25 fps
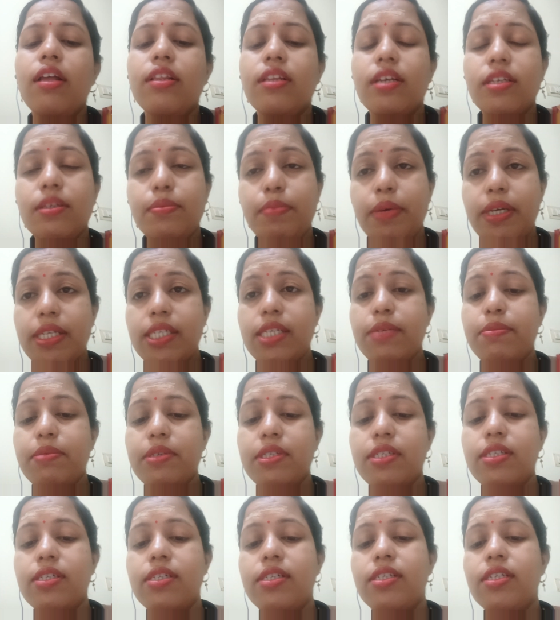The
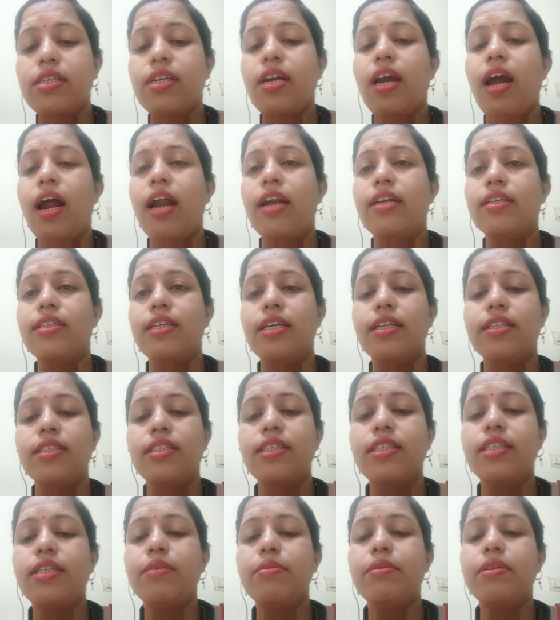specificity and
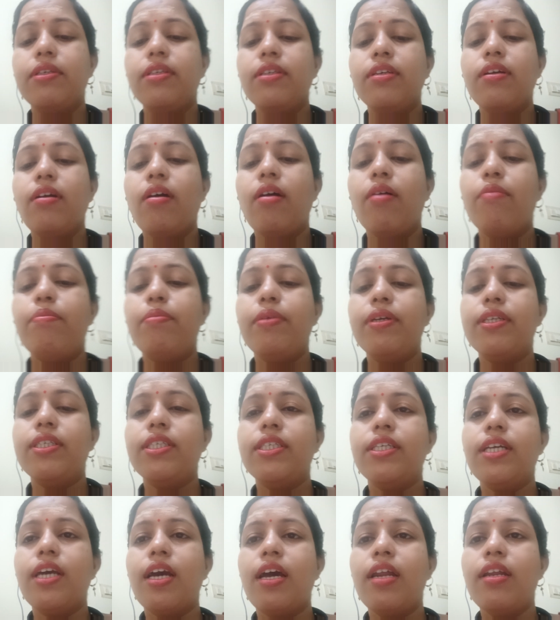sensitivity of
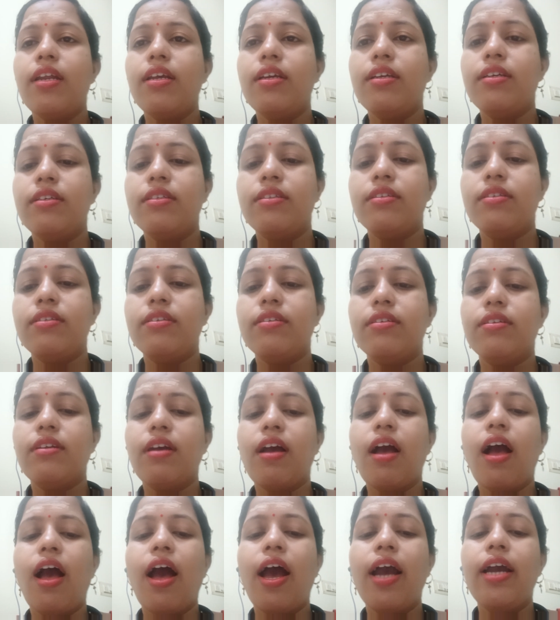PCR is
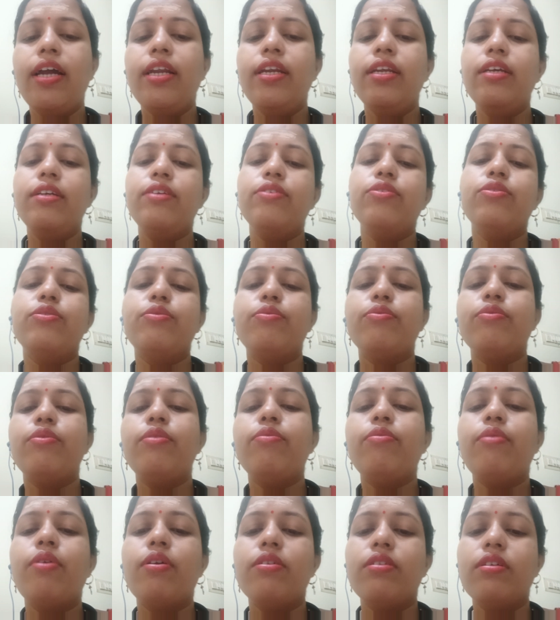highly useful
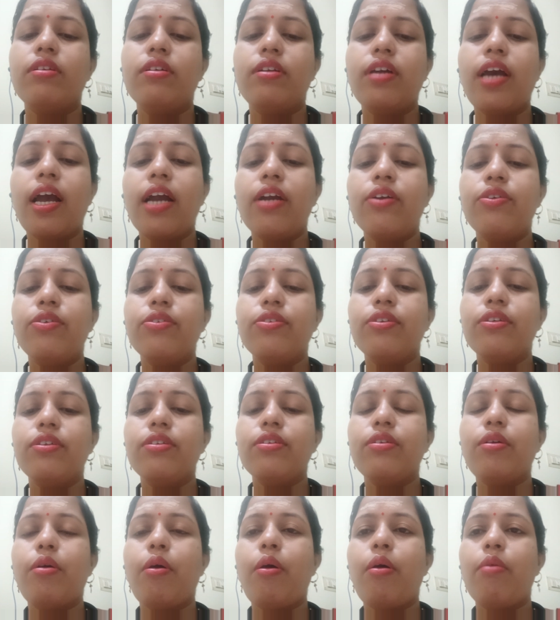for the
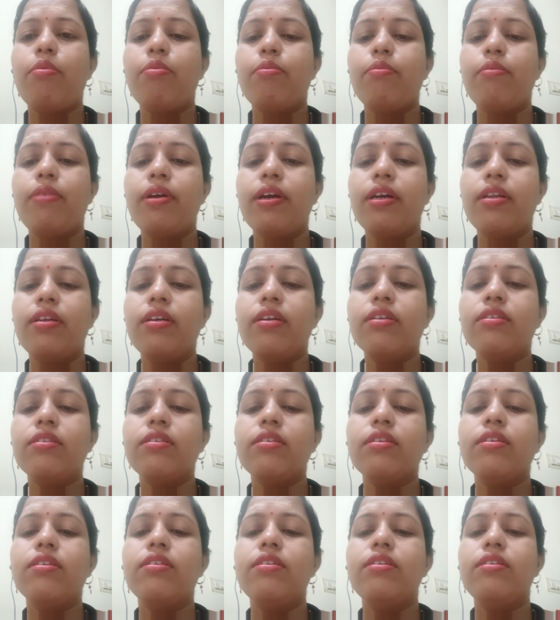diagnosis of
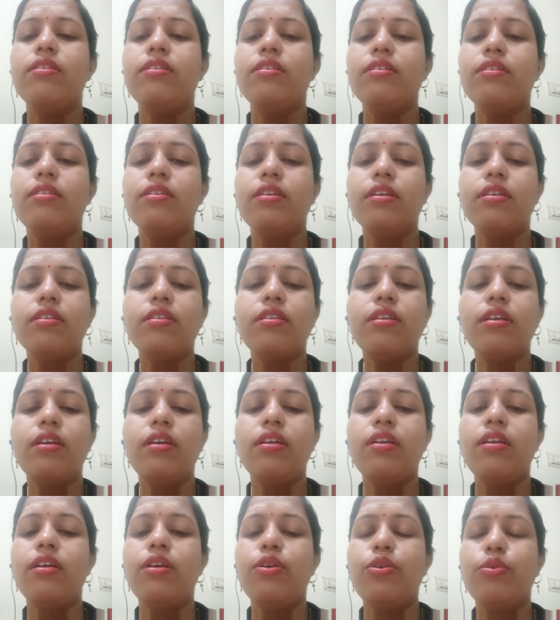various diseases
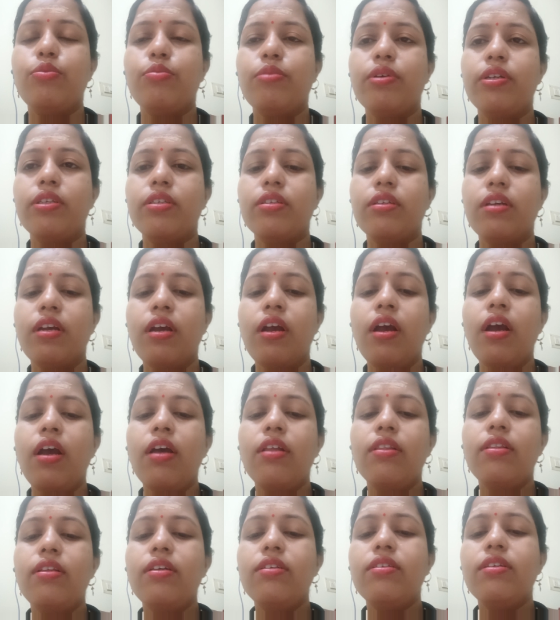in humans.
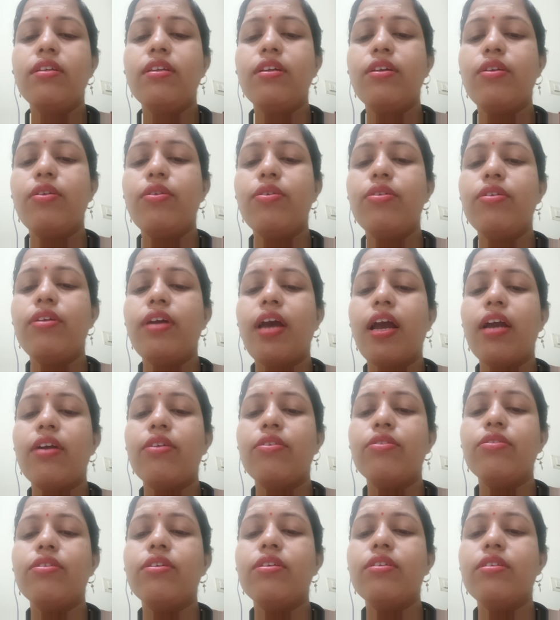These include
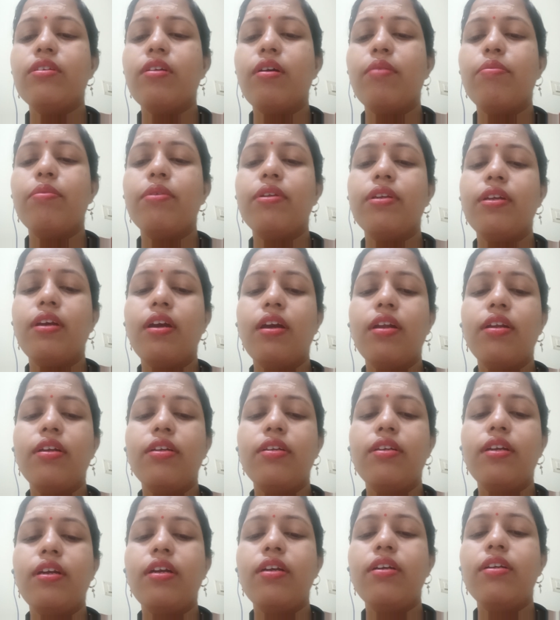diagnosis of
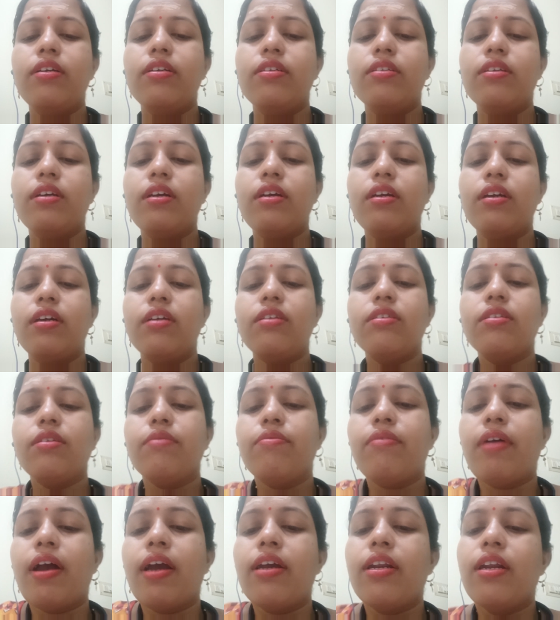inherited disorders,
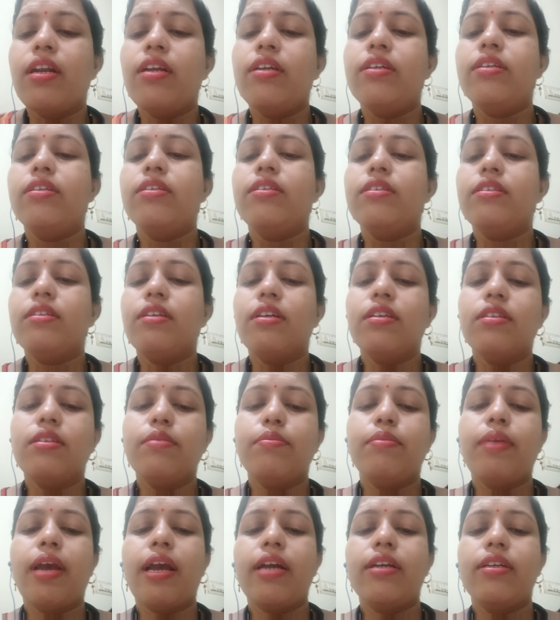viral
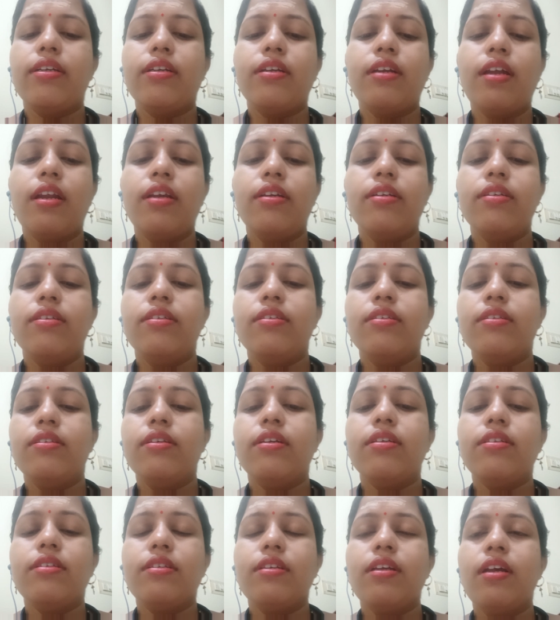diseases, bacterial
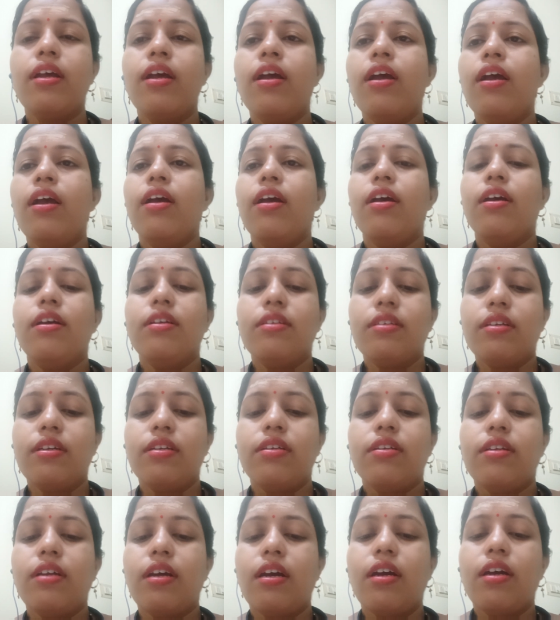diseases,
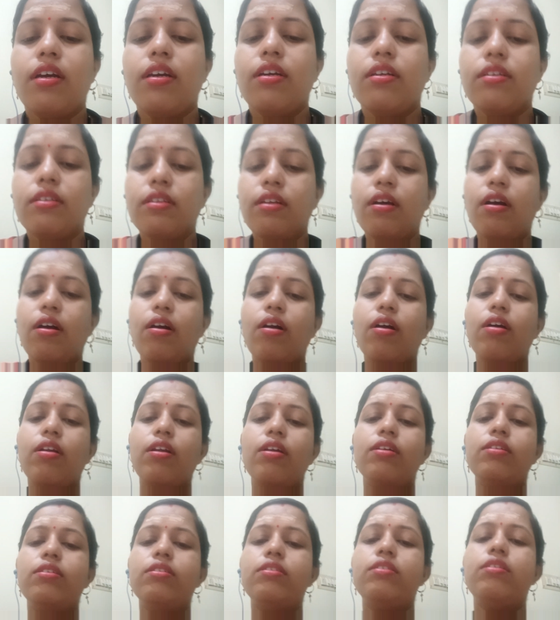etc. The
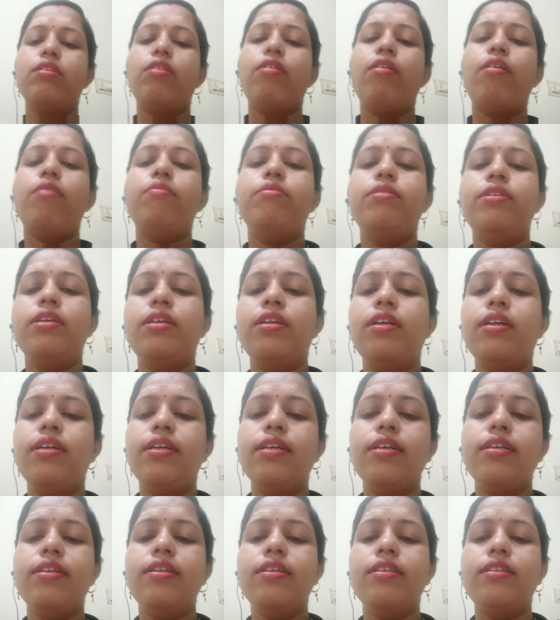occurrence of
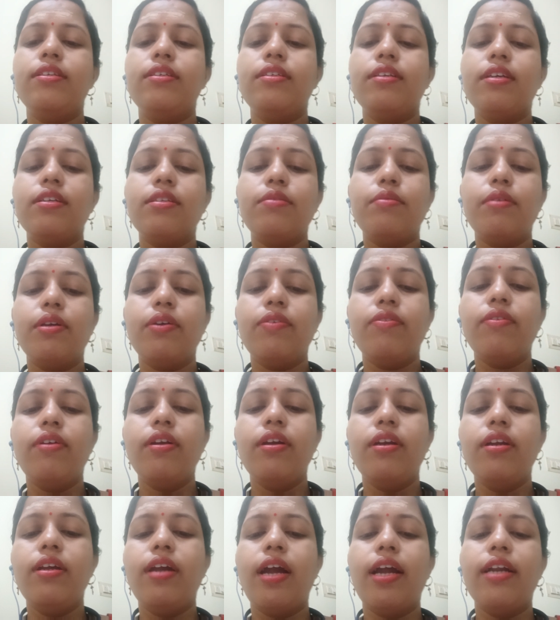genetic diseases
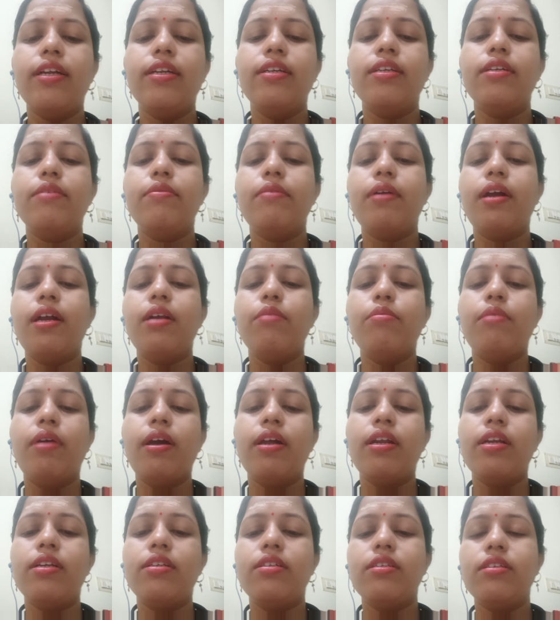frequently identified
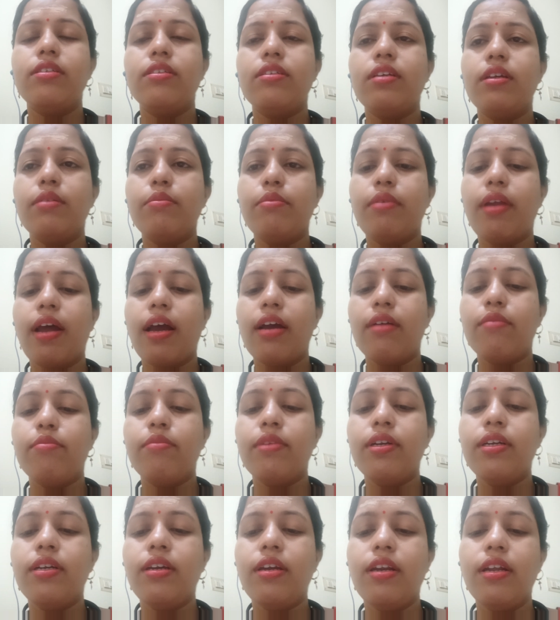by restriction
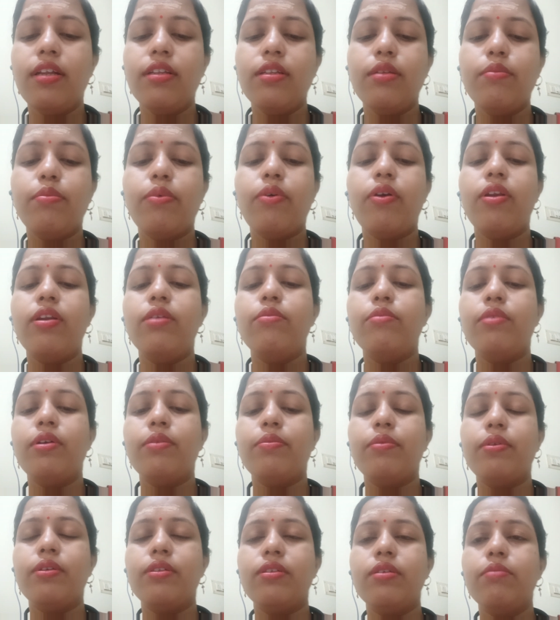fragment length
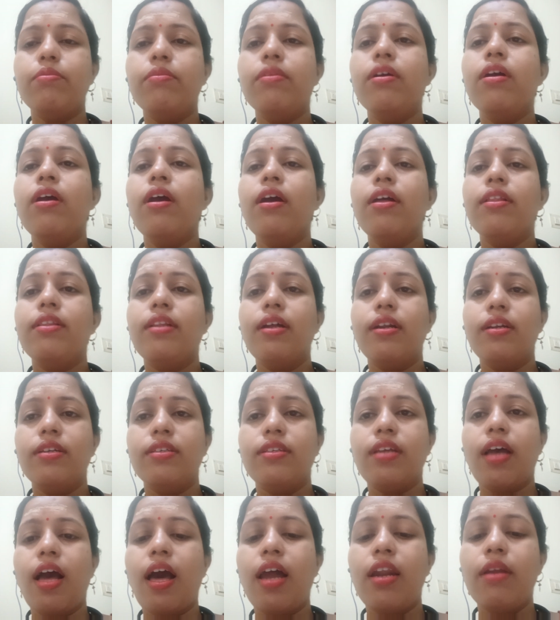polymorphism, that
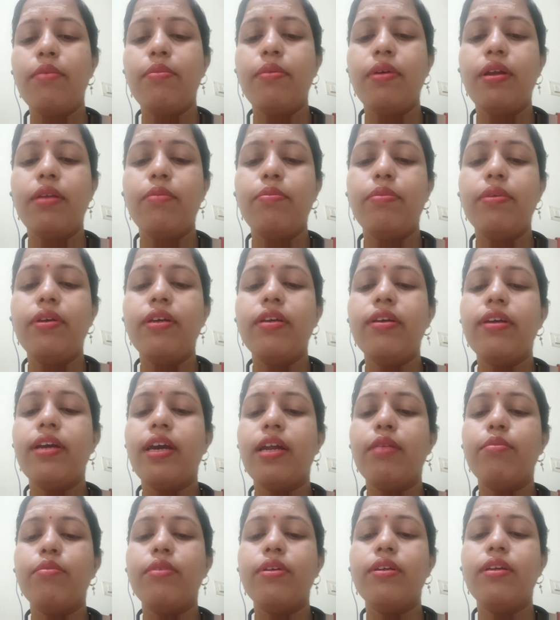is RFLP,
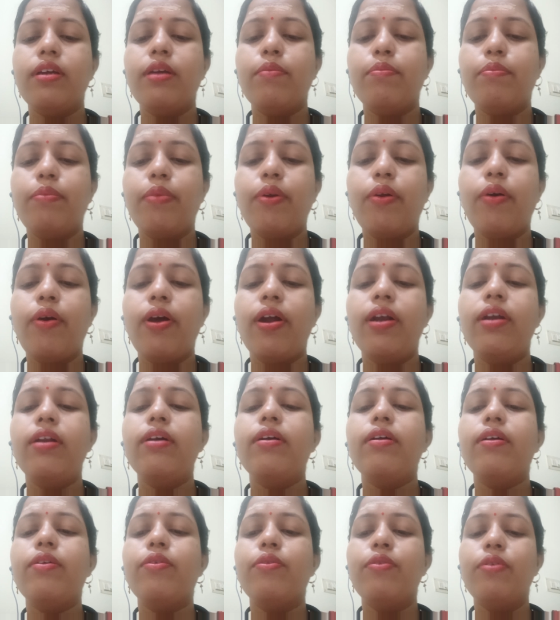can be
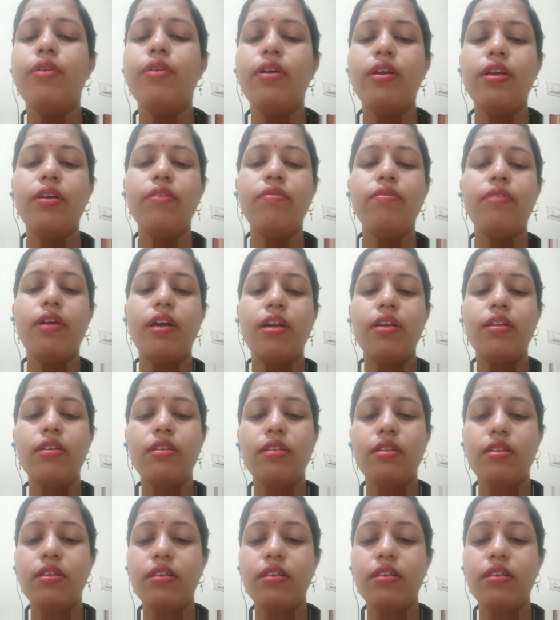employed only when